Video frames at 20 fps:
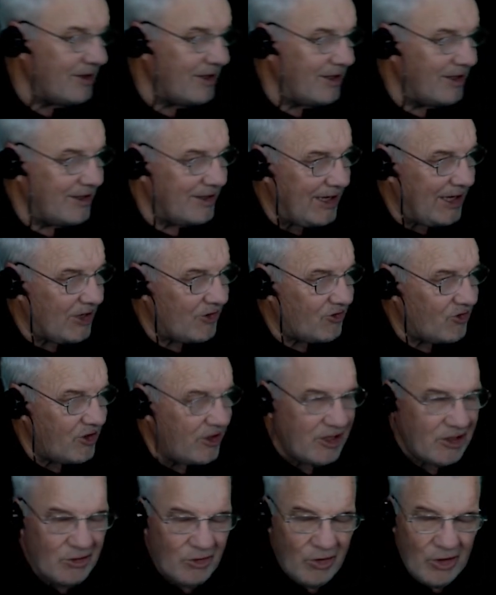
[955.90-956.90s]
it
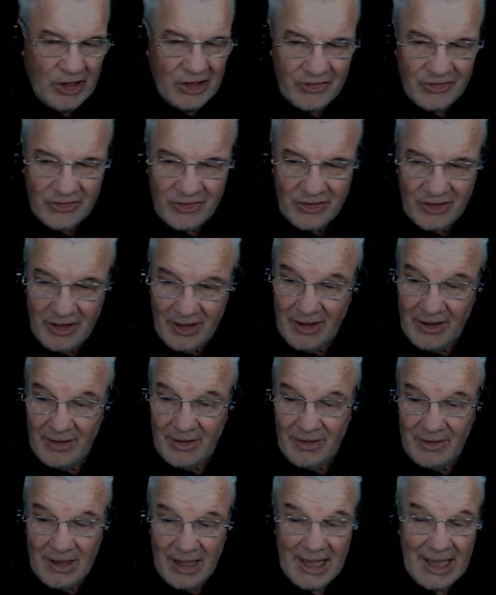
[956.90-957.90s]
actually agrees
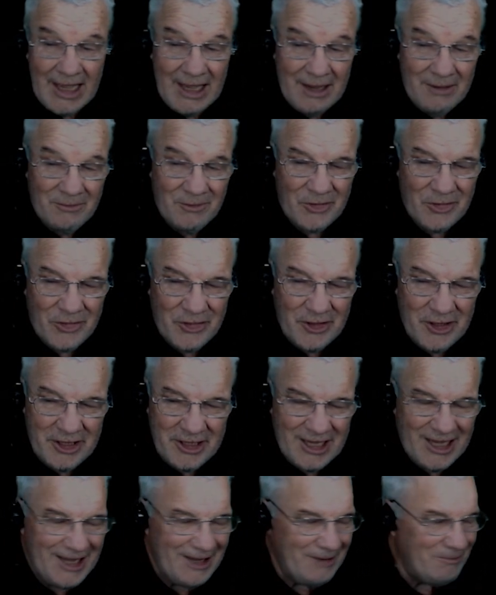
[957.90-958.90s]
with
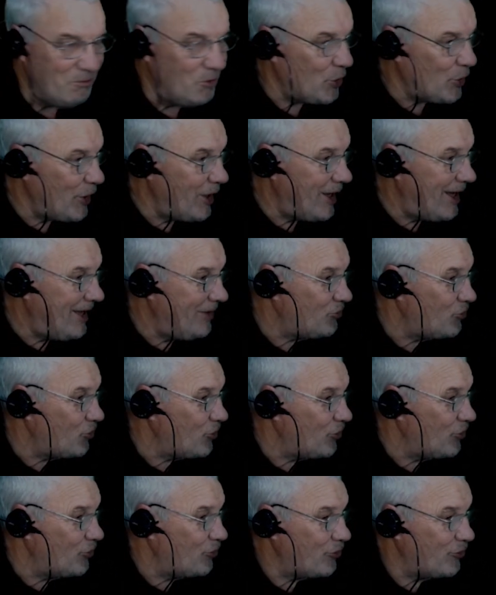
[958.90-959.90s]
the model answers